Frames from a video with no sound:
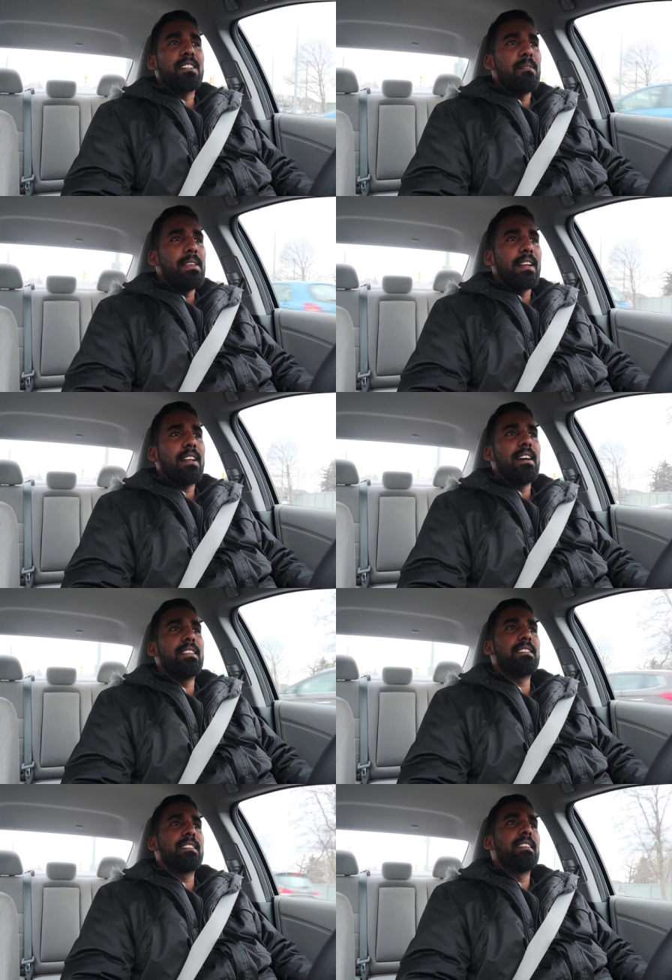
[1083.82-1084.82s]
of
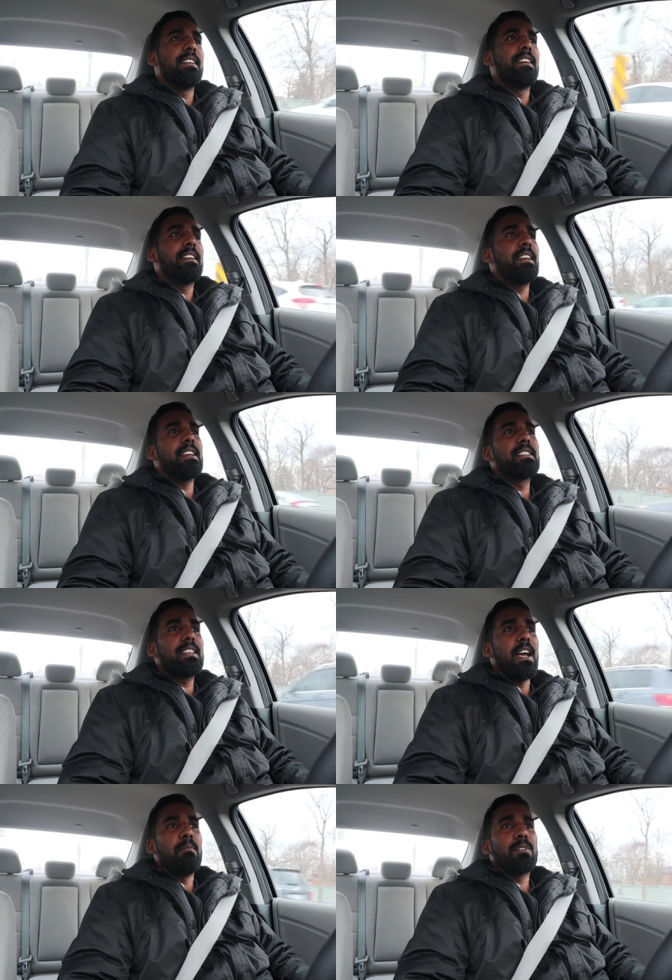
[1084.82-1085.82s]
Jamaicans get
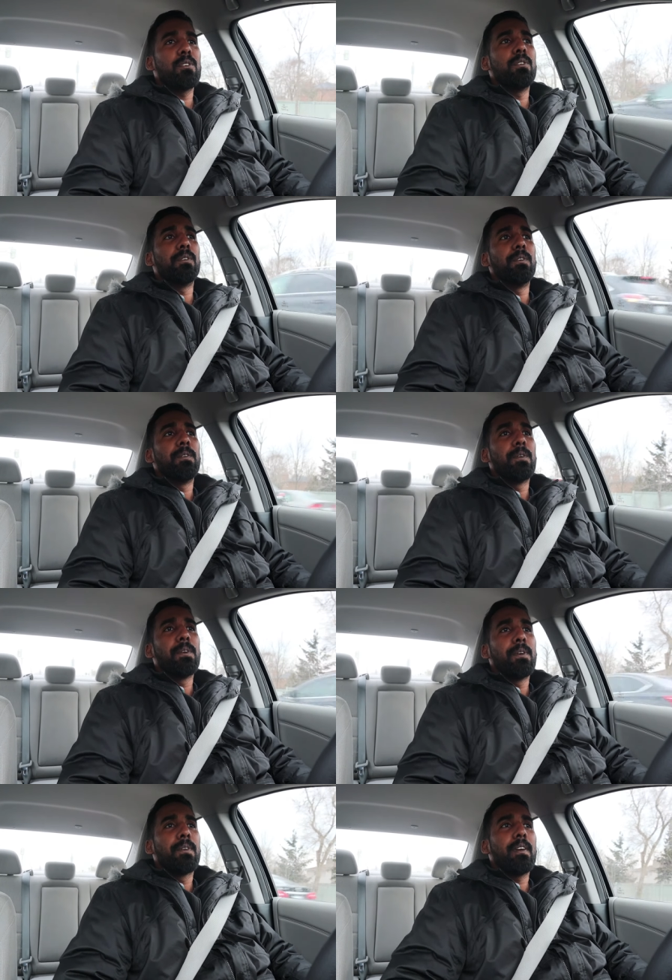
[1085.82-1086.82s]
scammed too.
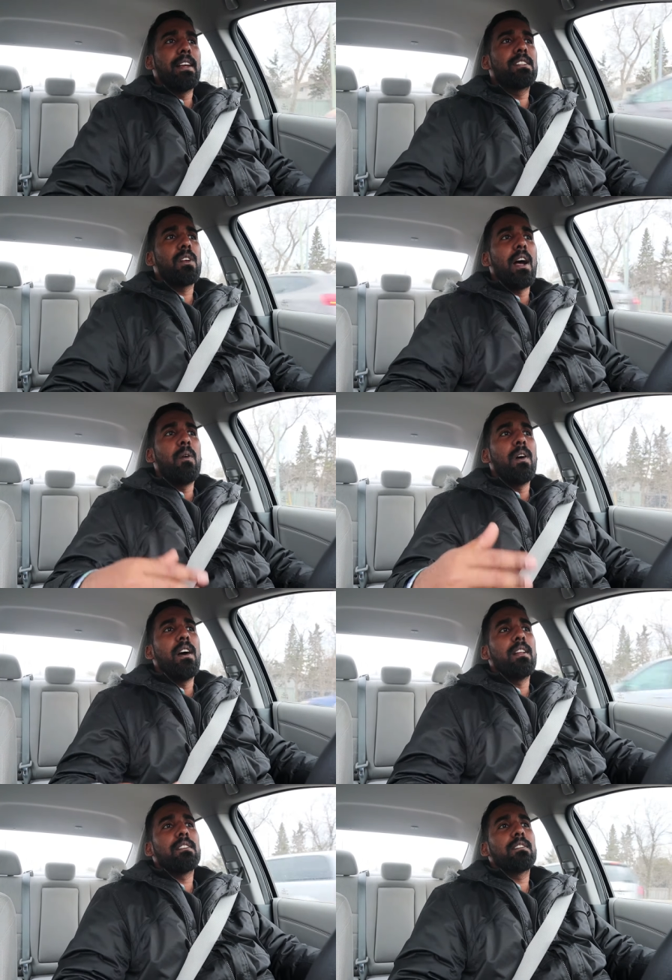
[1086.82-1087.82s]
Right? So I
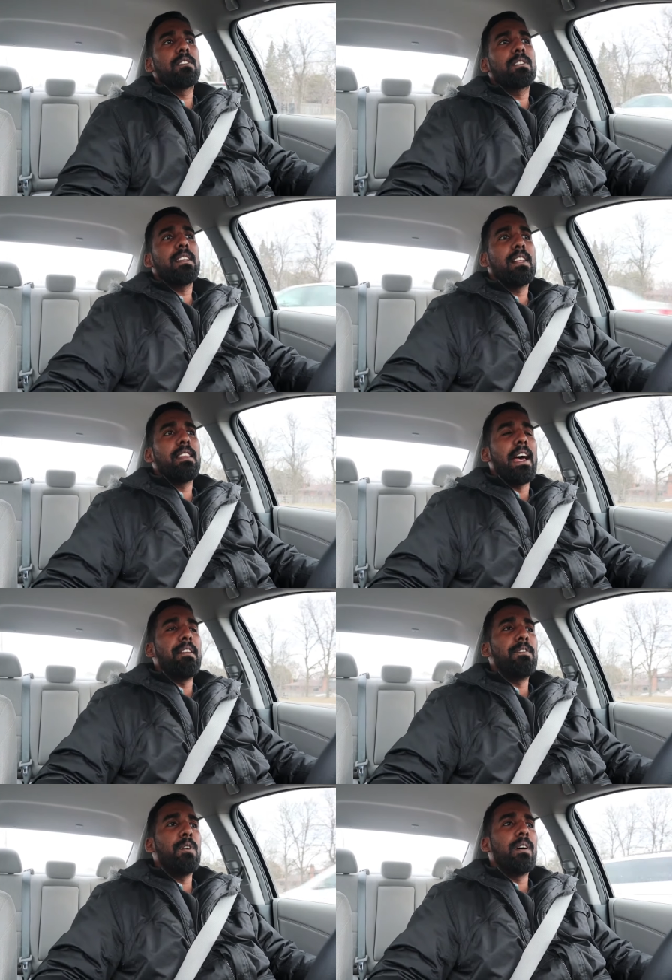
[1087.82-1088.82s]
want to tell
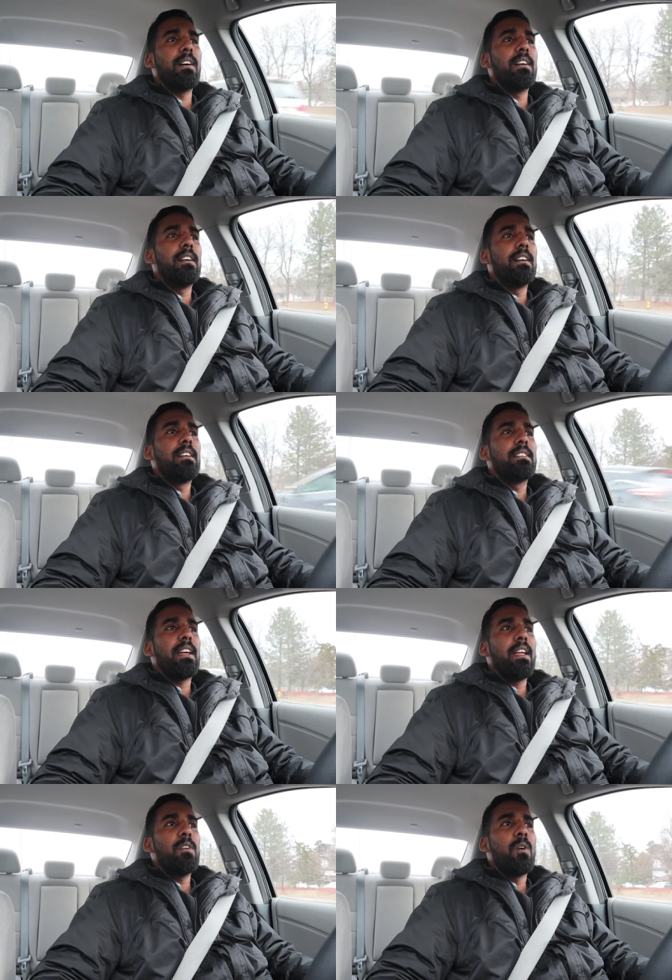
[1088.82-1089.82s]
that viewer
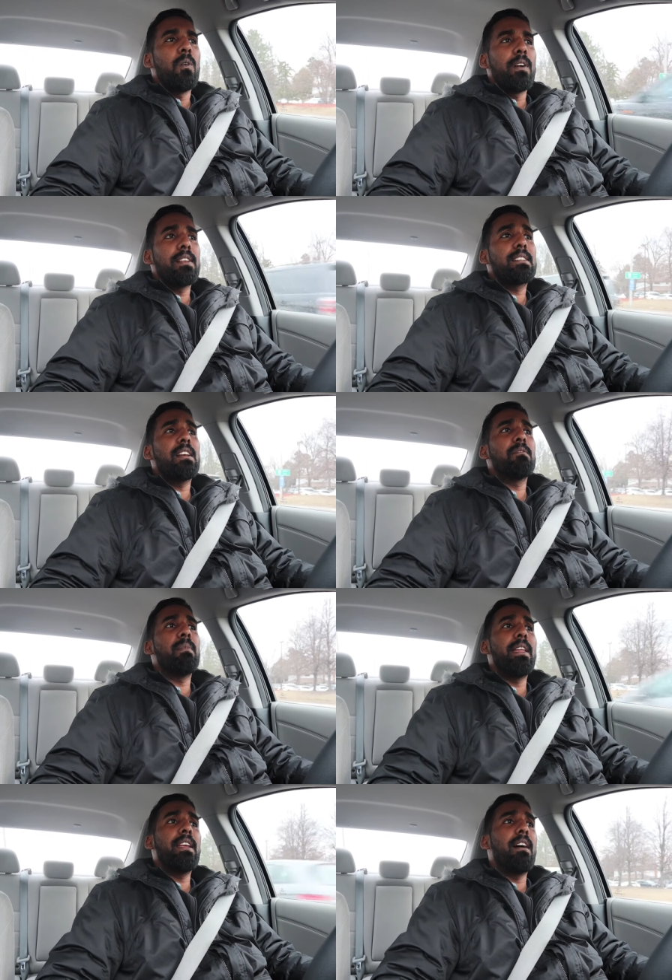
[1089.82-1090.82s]
that don't worry yourself,
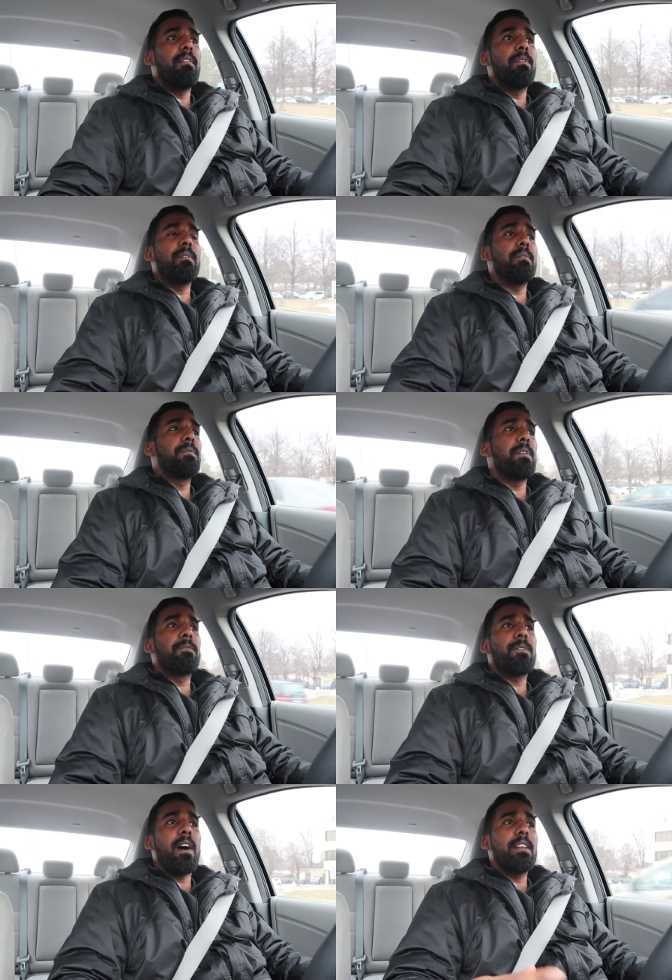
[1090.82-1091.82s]
man. You have the
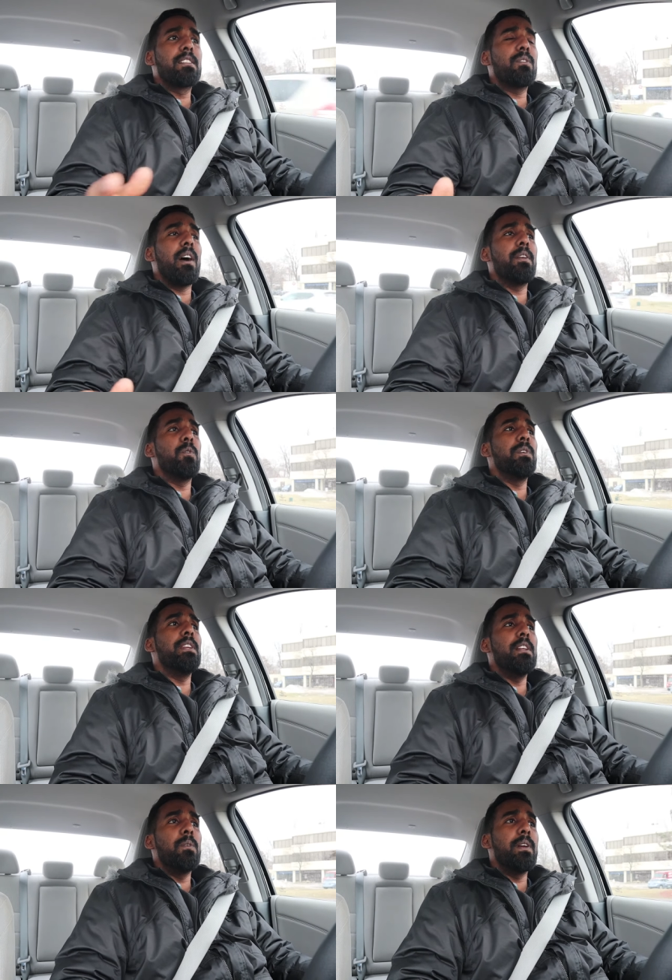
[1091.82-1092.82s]
fraud squad who
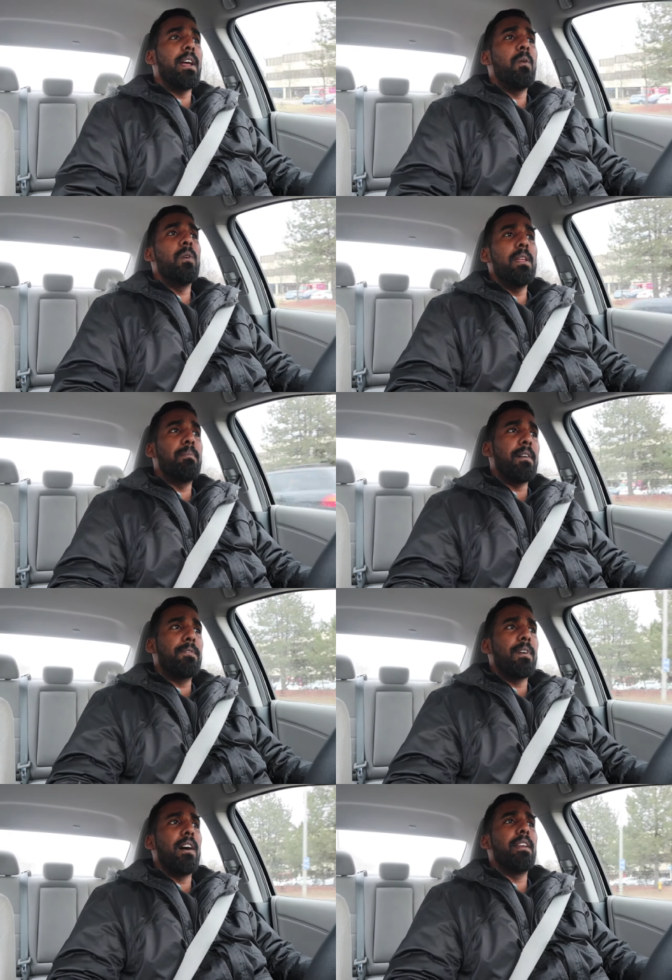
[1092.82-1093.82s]
deal with a whole heap of
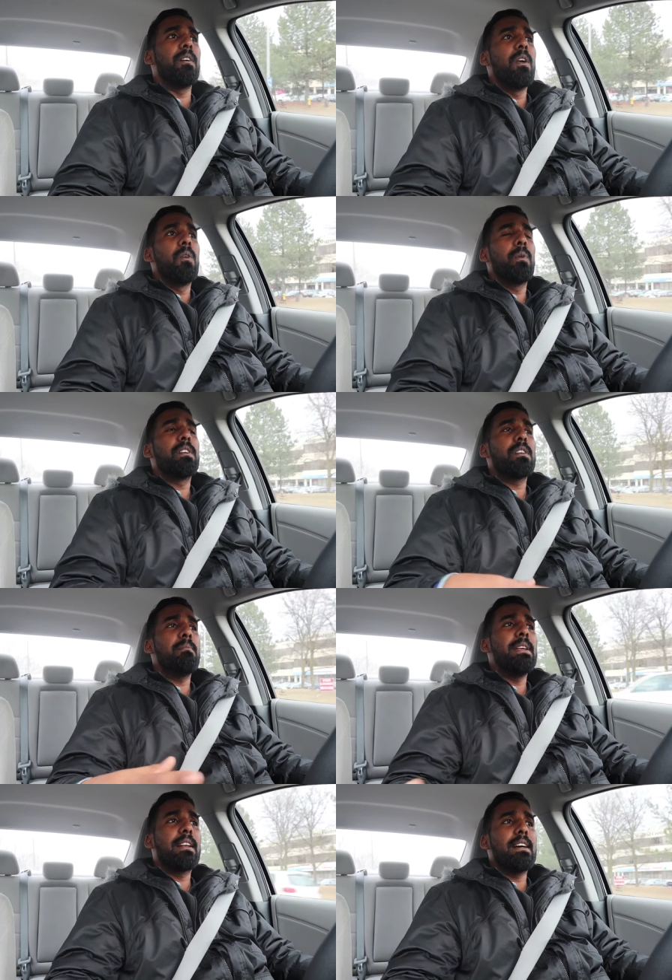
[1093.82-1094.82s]
fraud where
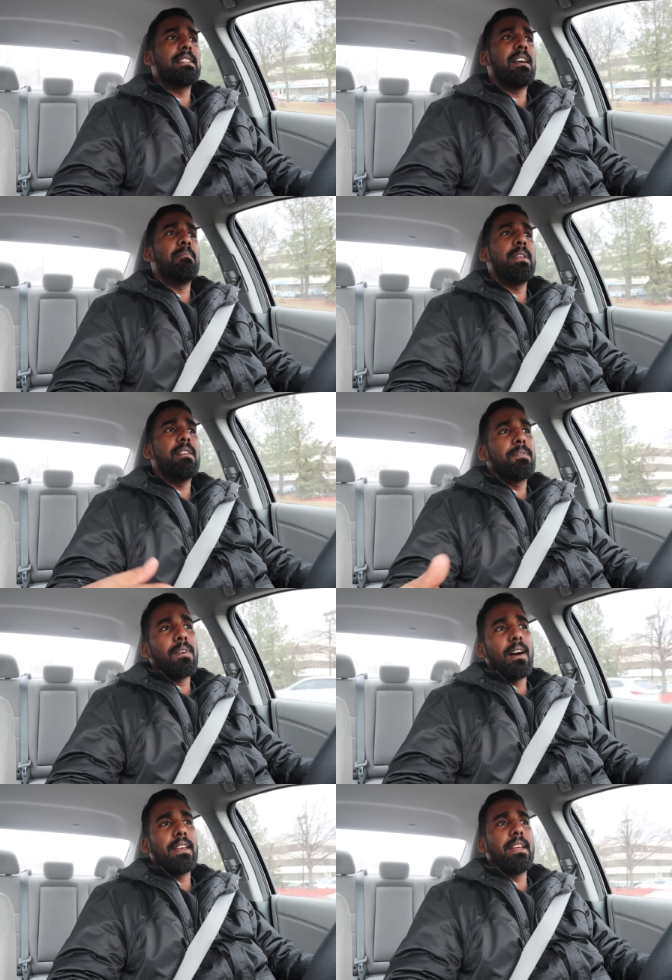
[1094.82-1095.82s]
Jamaicans have been
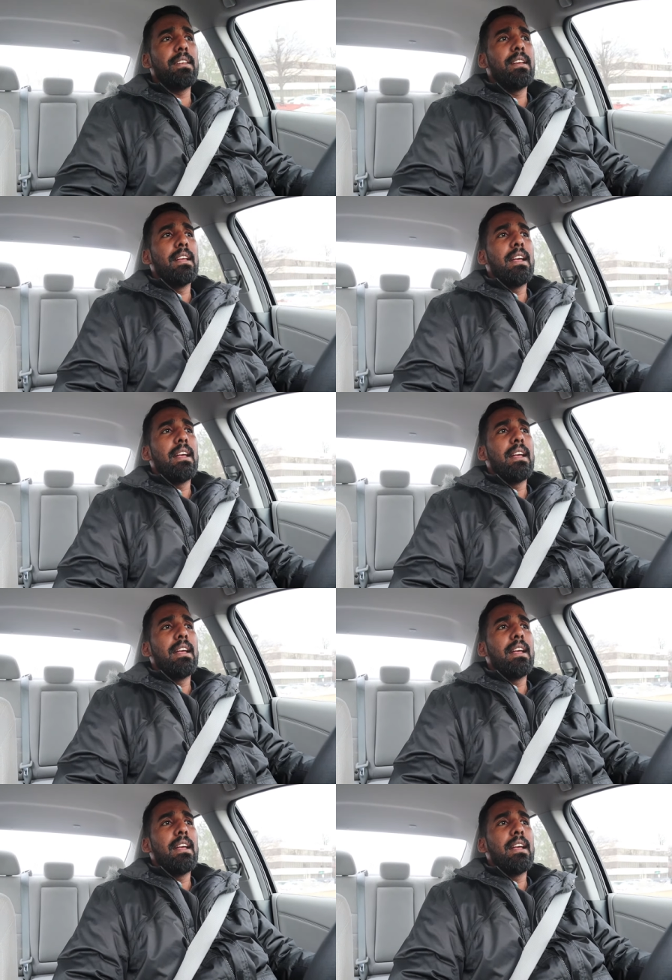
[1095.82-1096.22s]
defrauded